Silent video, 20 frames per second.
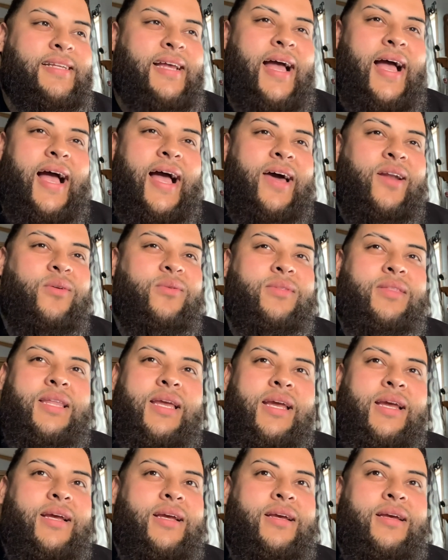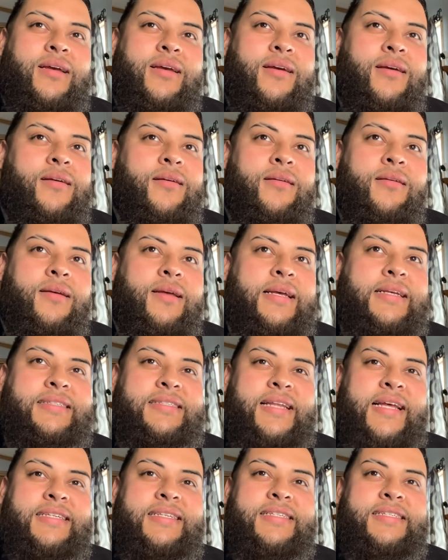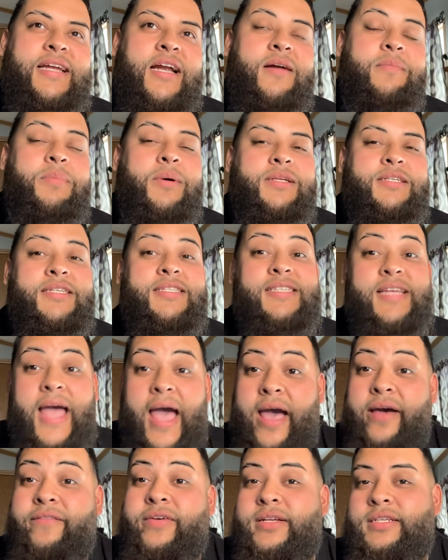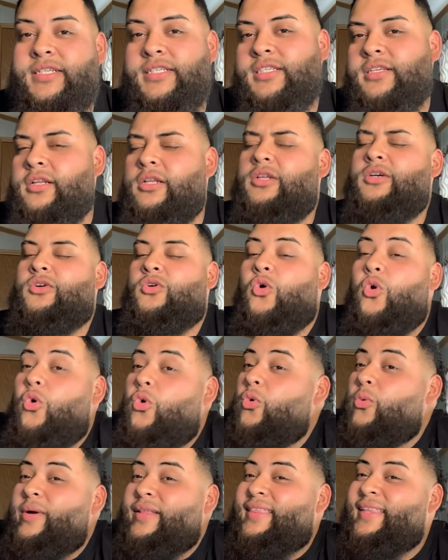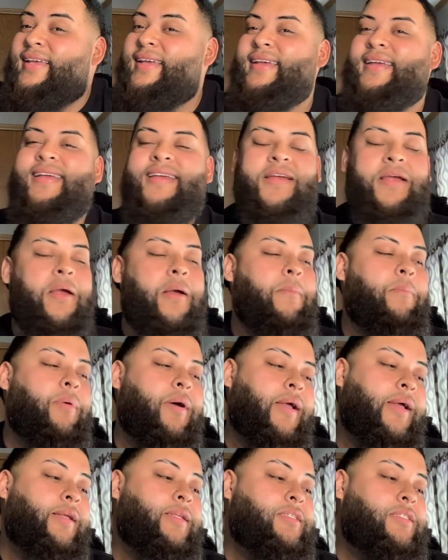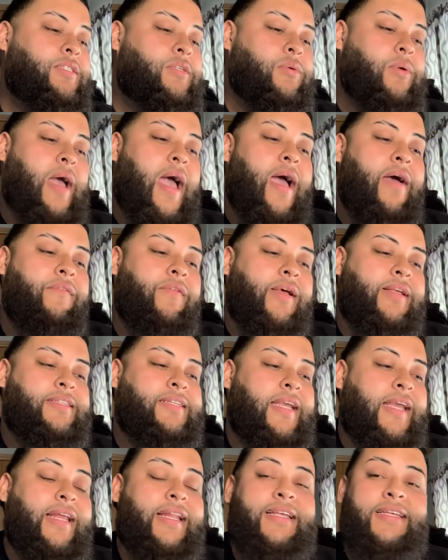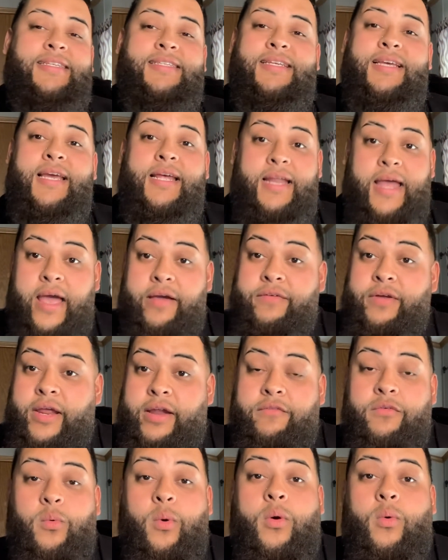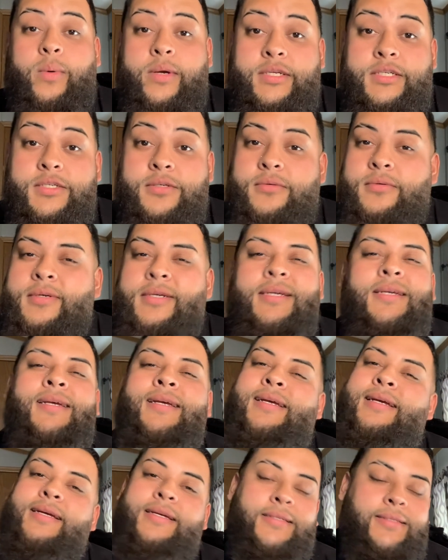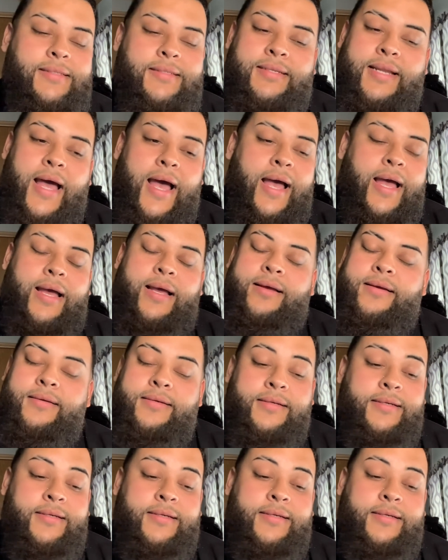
I don't think is necessary, but just to have it, just to look cool with it, but to have it as an EDC and having it everywhere with you is not